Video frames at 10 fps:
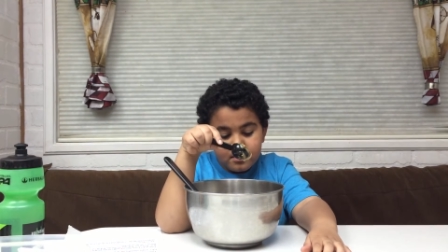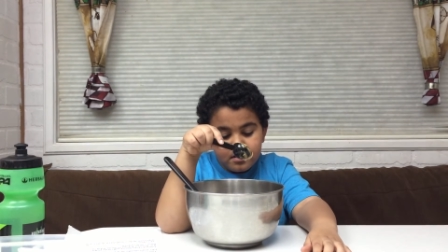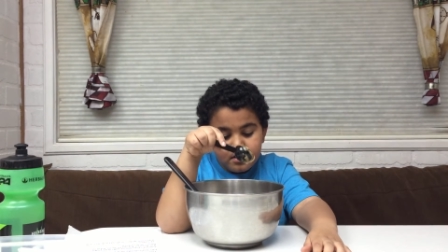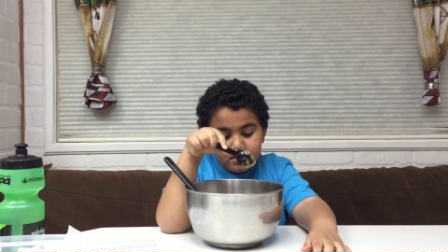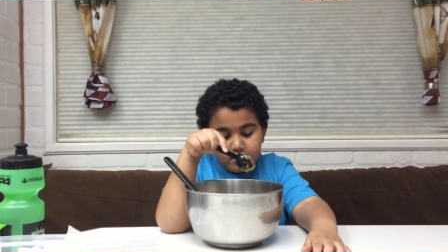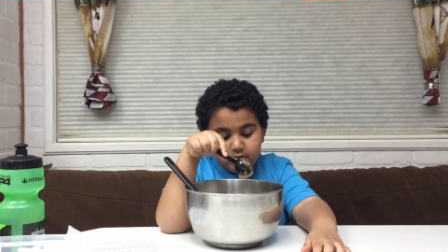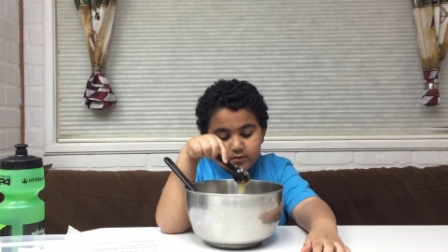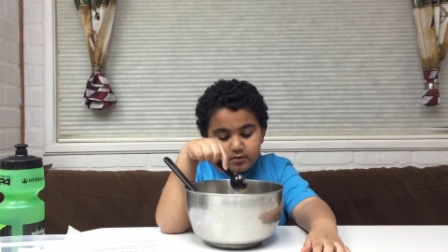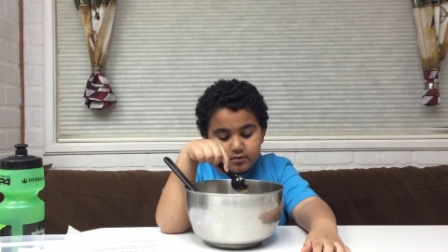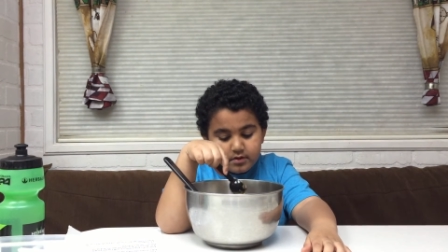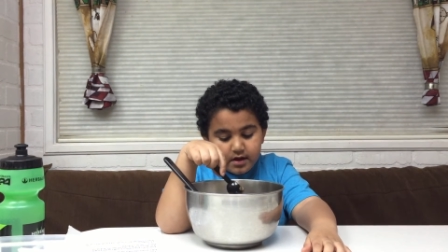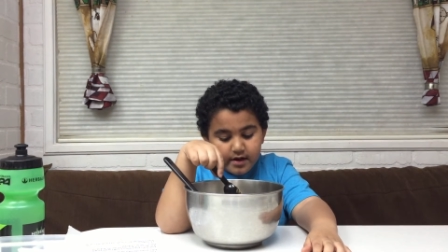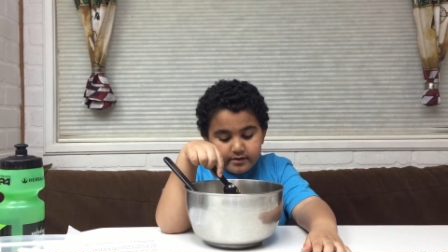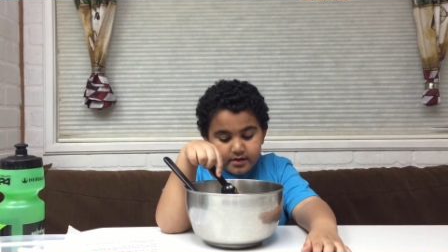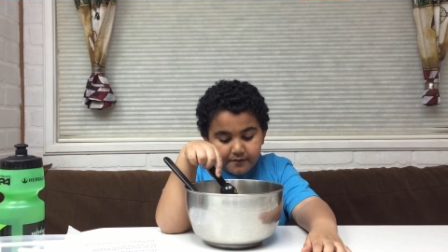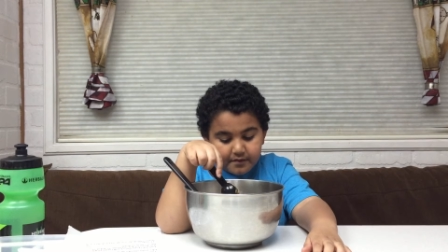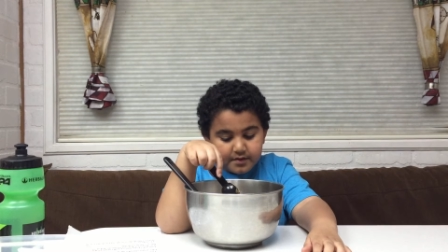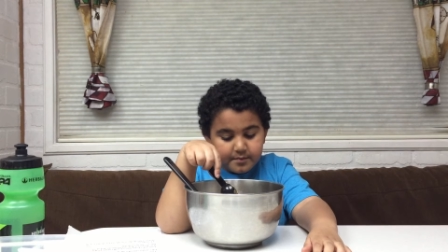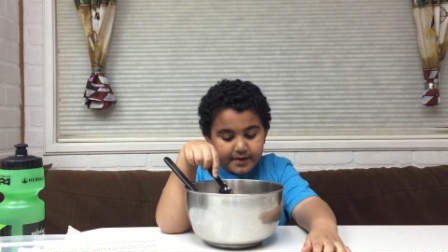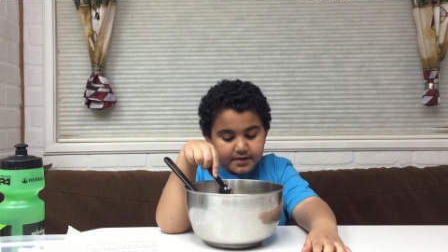Oh, that
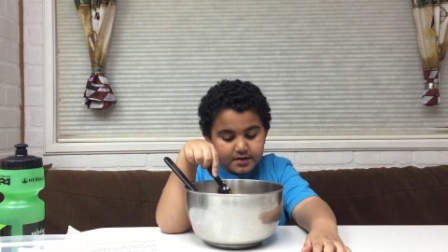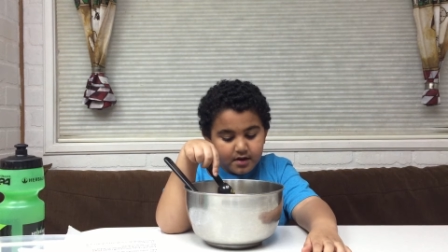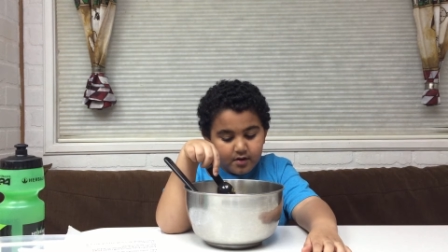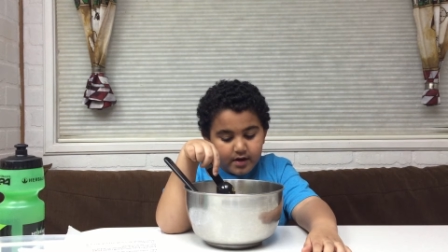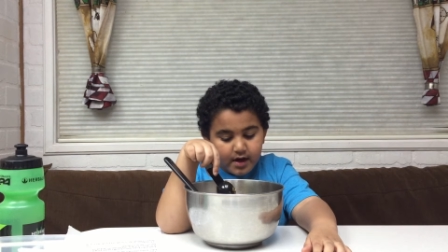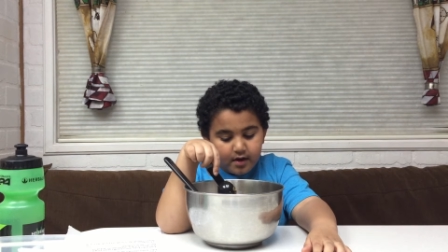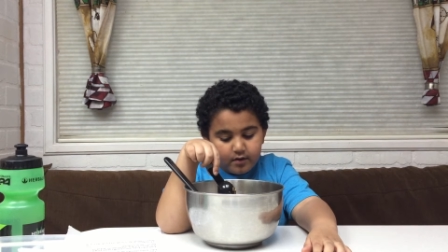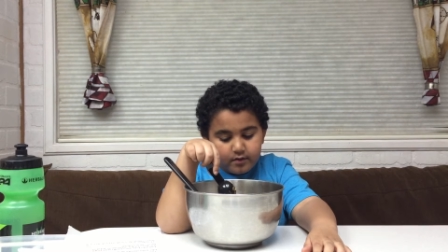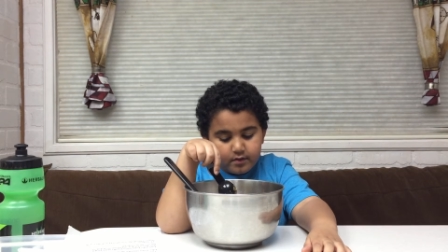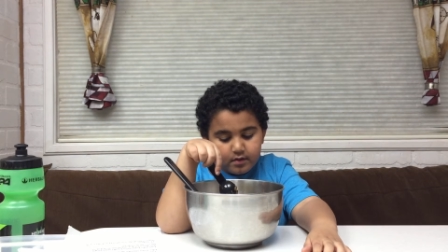definitely makes it go down.